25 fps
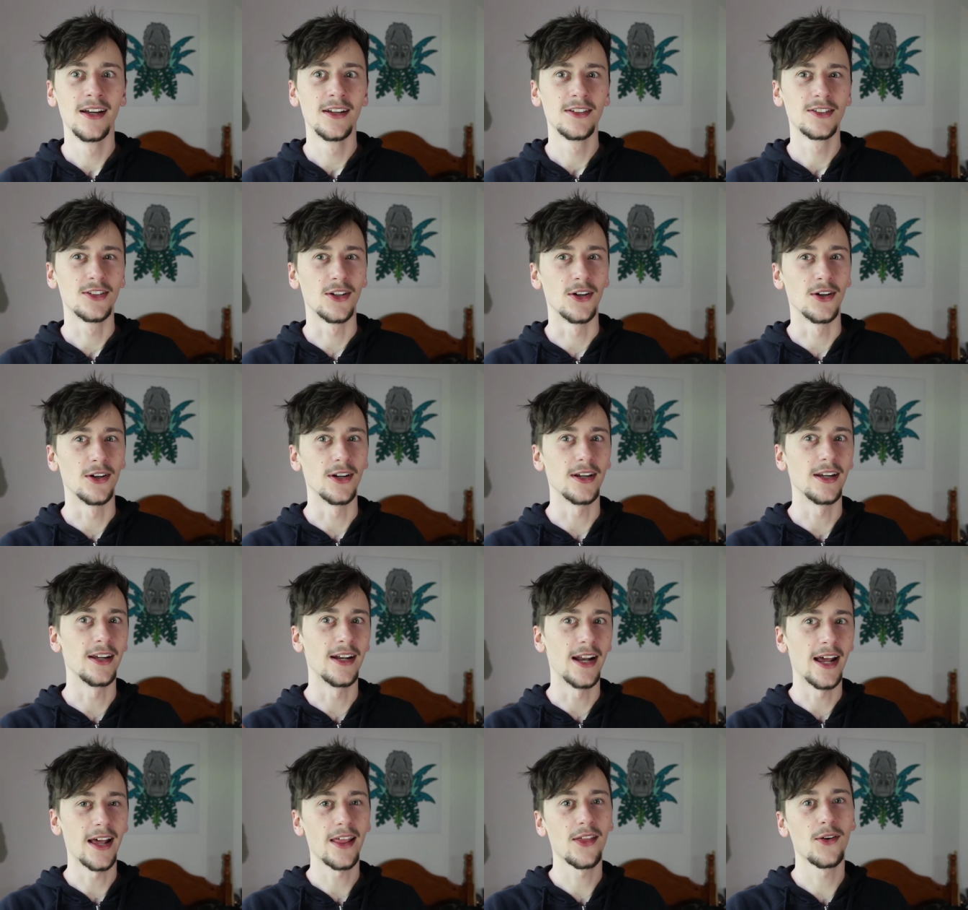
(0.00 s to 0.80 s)
So
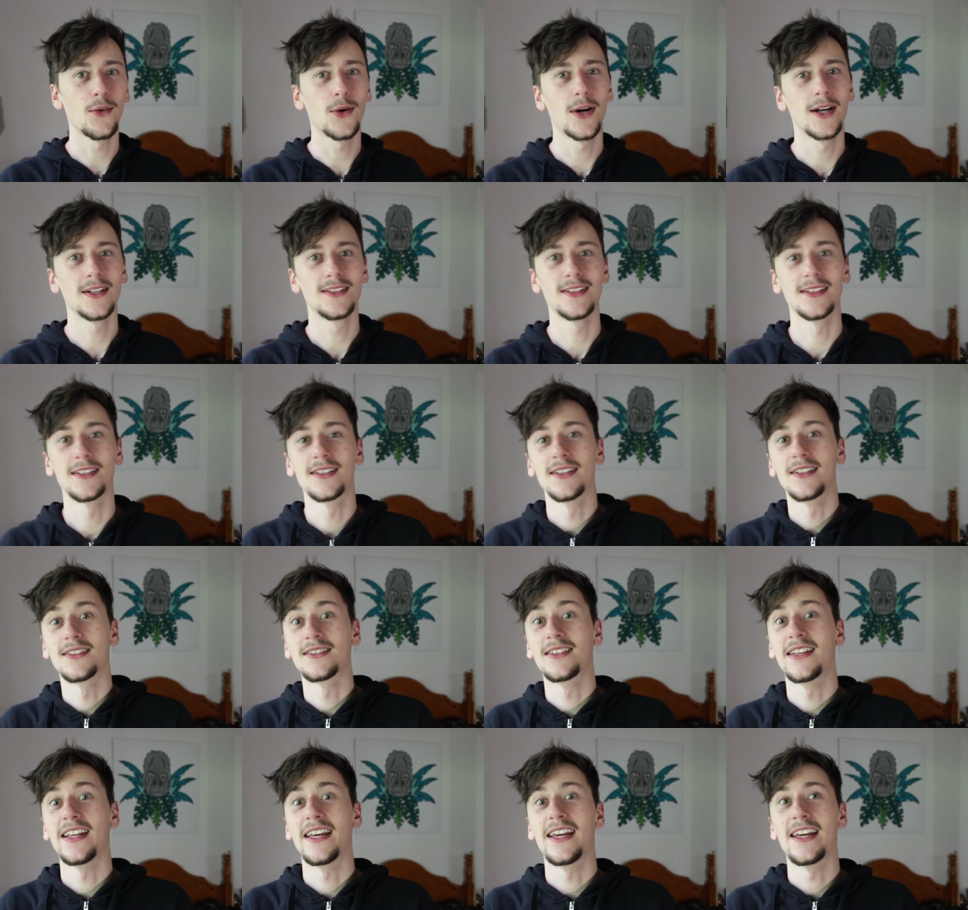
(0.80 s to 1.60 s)
in other words, this
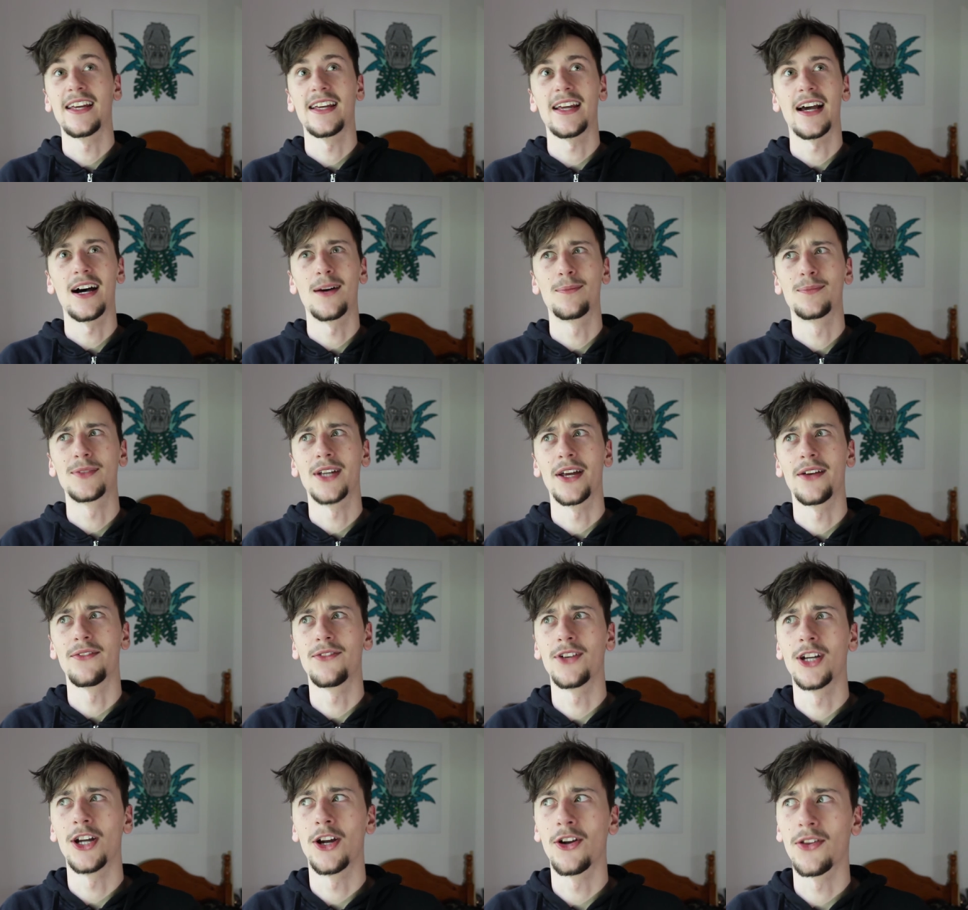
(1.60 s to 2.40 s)
is the
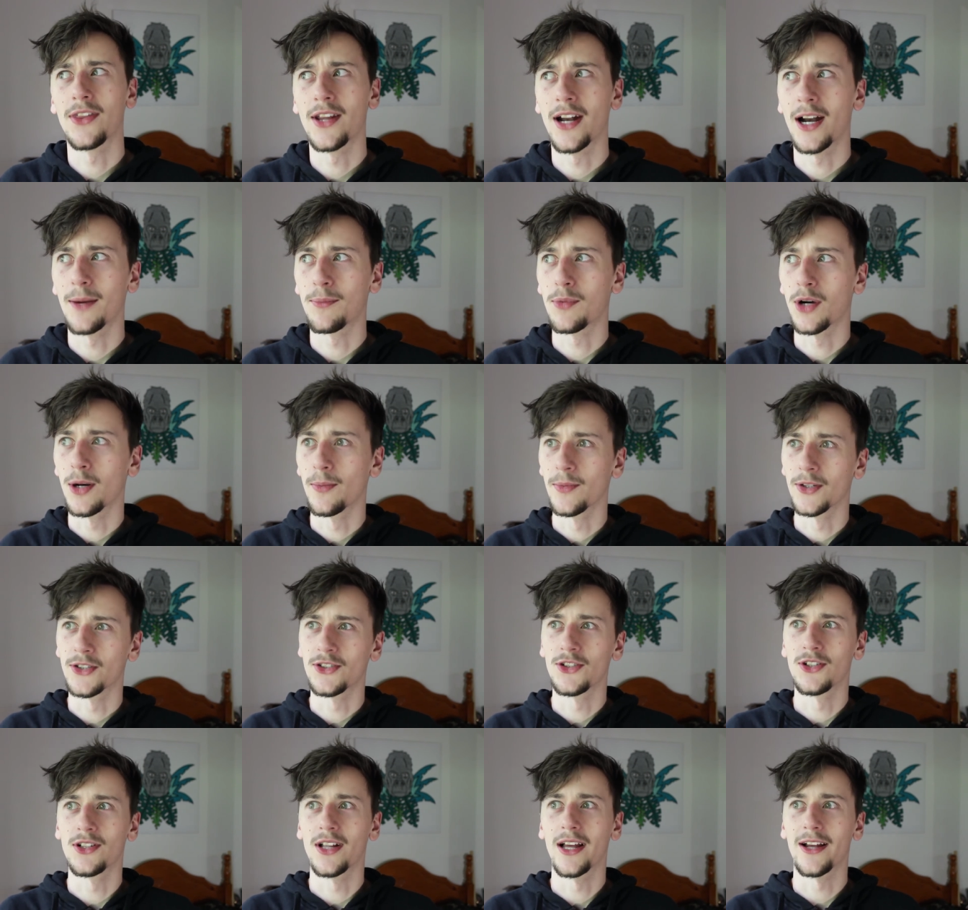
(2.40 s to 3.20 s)
update video that I
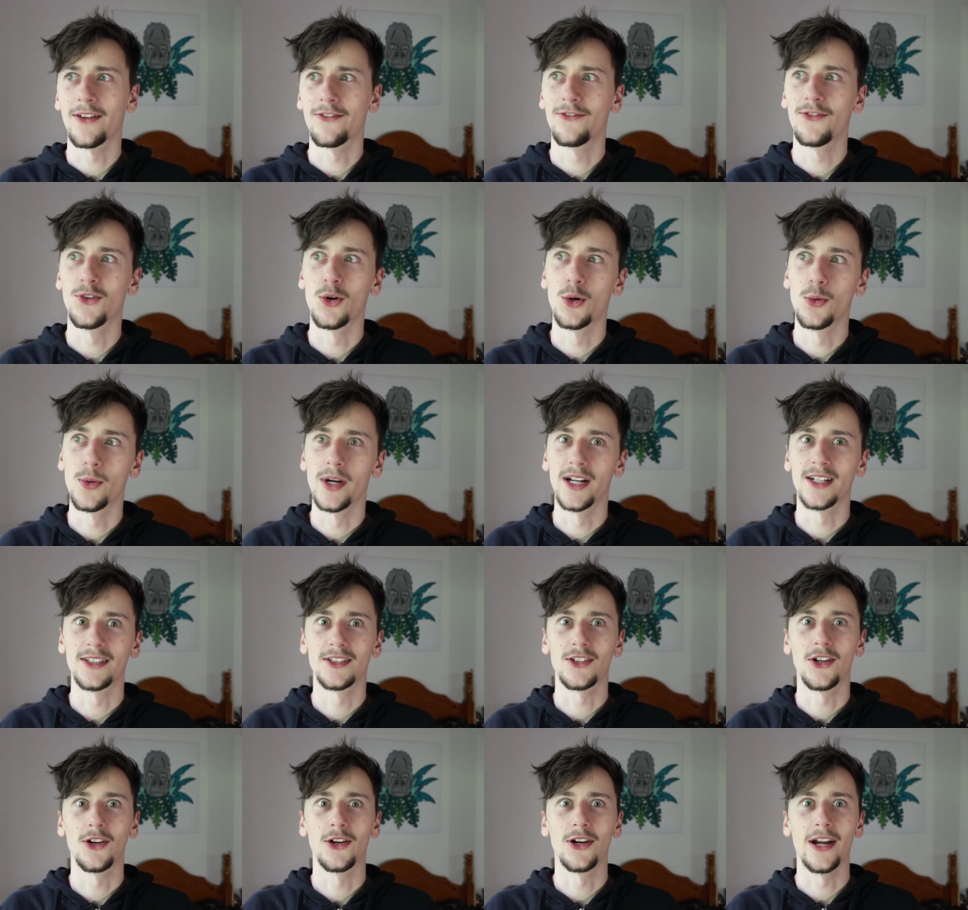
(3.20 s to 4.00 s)
promised you like four
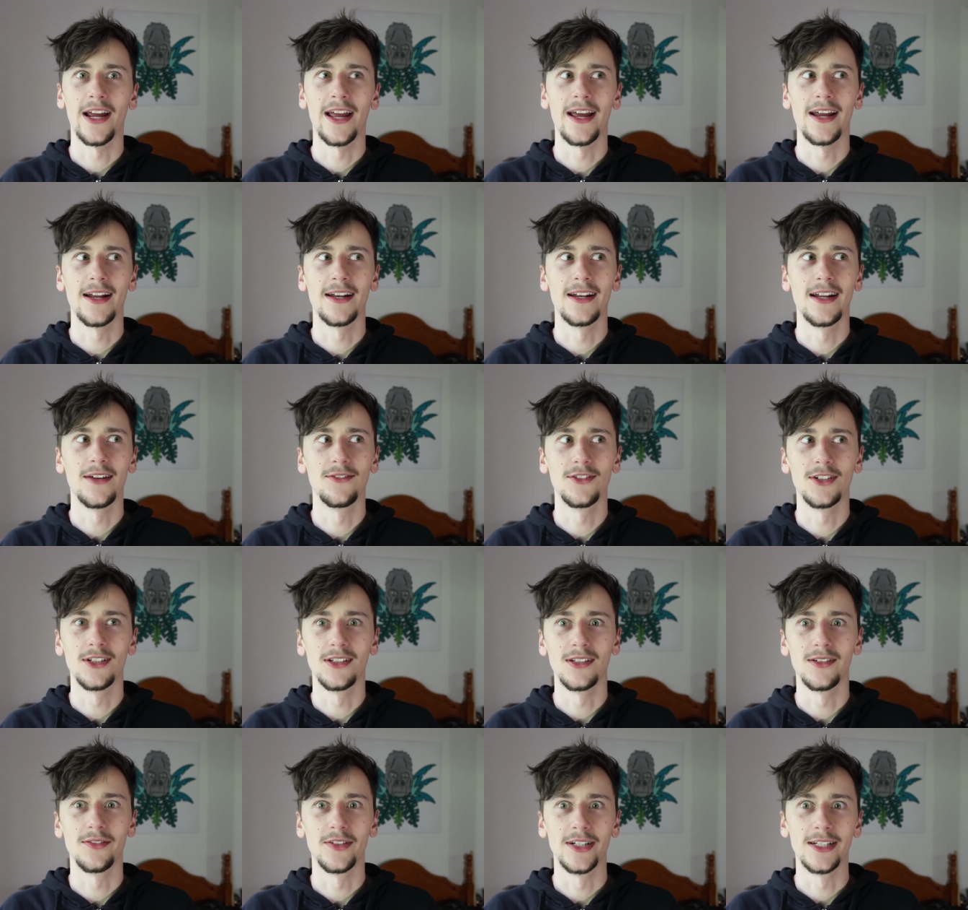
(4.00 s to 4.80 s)
weeks ago and never
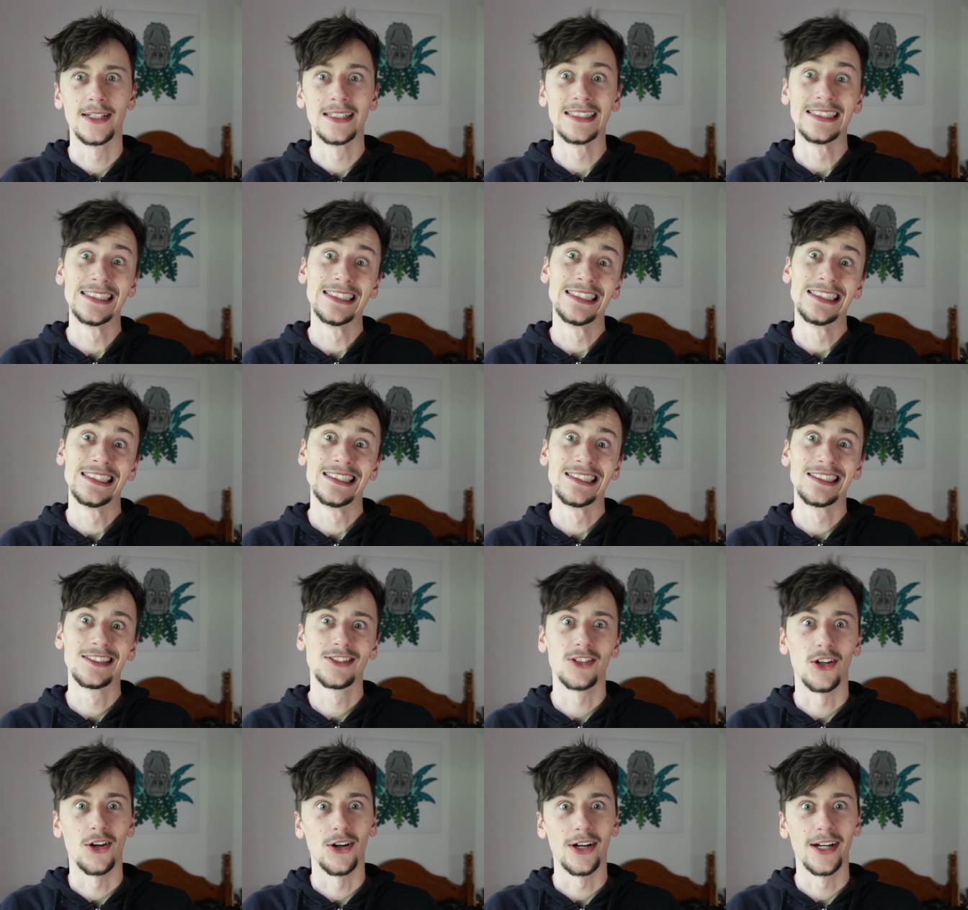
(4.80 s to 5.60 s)
delivered.
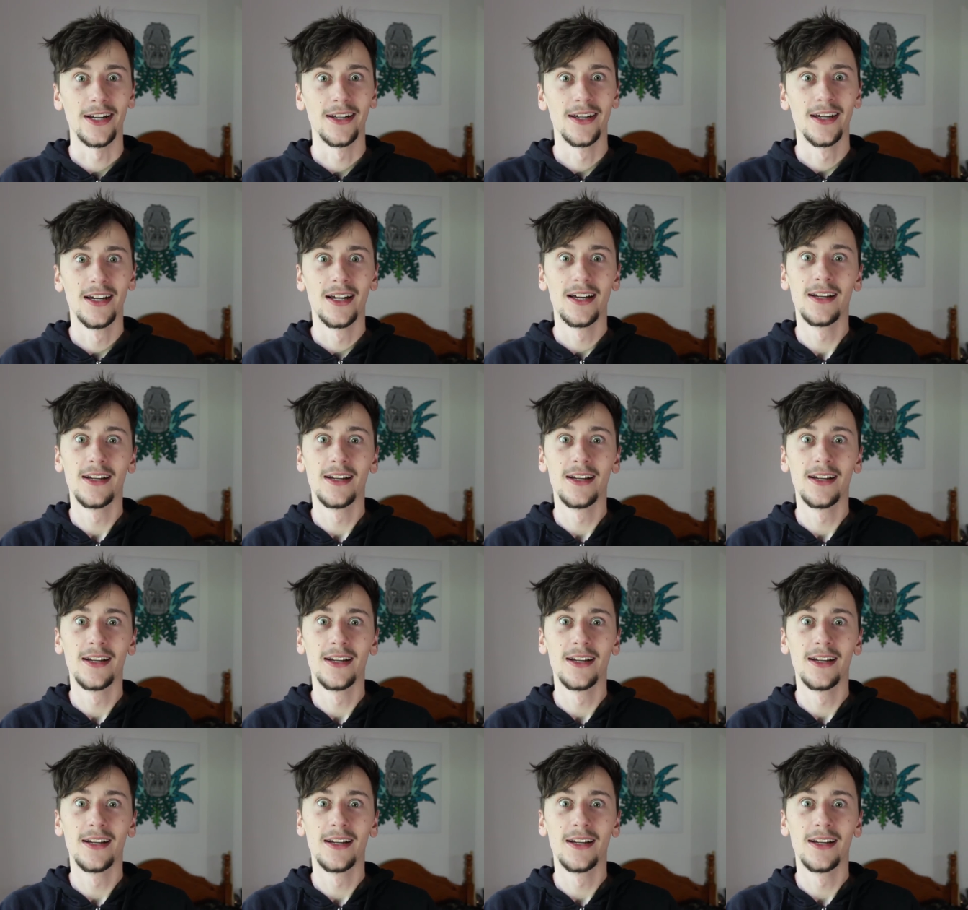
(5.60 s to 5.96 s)
Sorry.